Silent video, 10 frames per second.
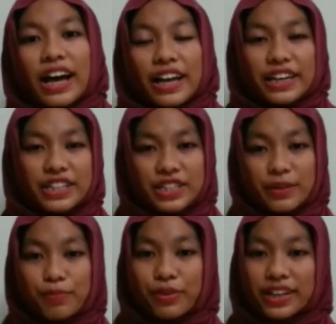The
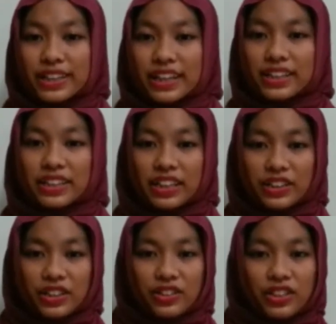separate
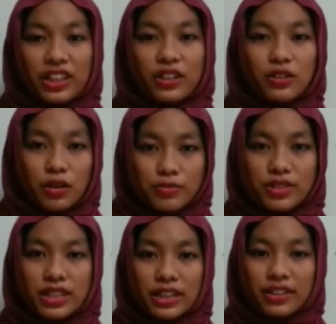entity
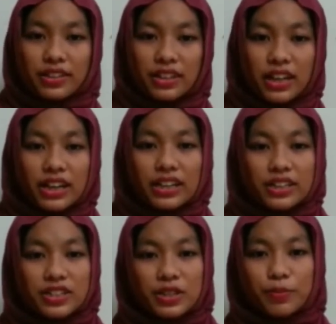concept. The
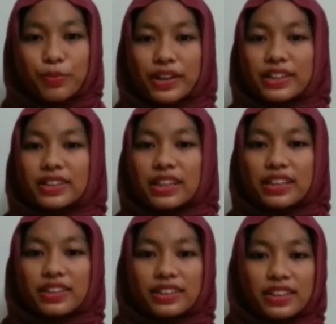separate
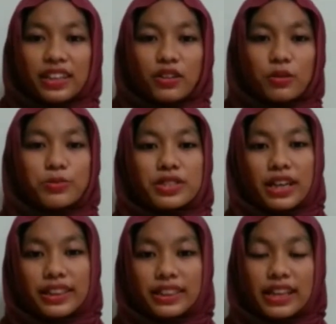entity
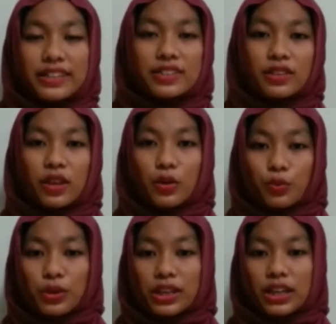concept tests that
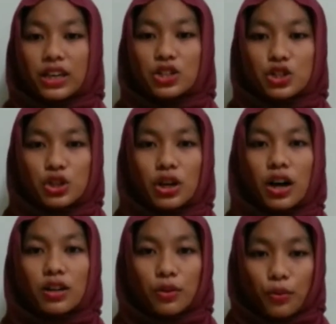we should
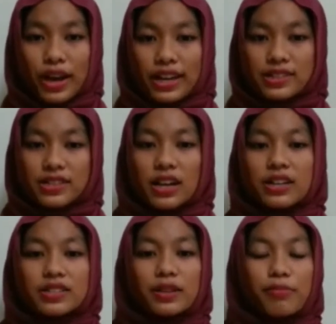always
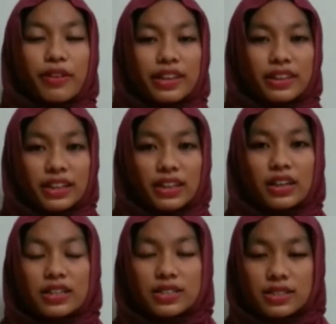separating
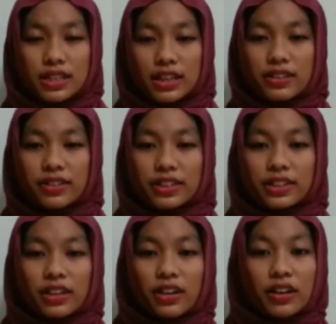secret
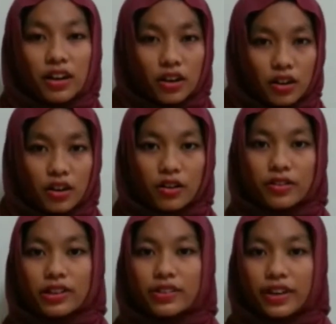or
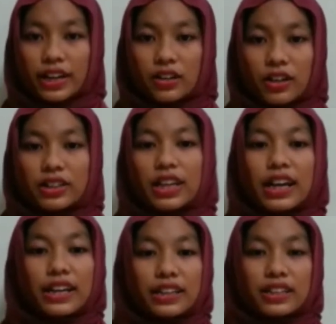record
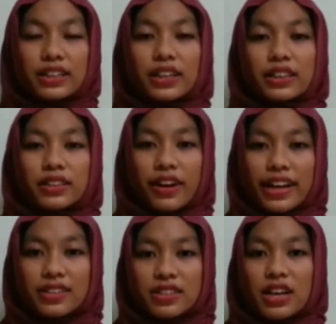the
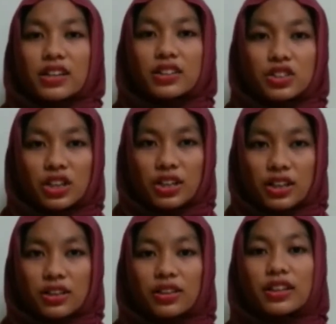
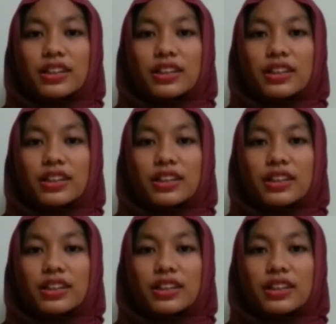transaction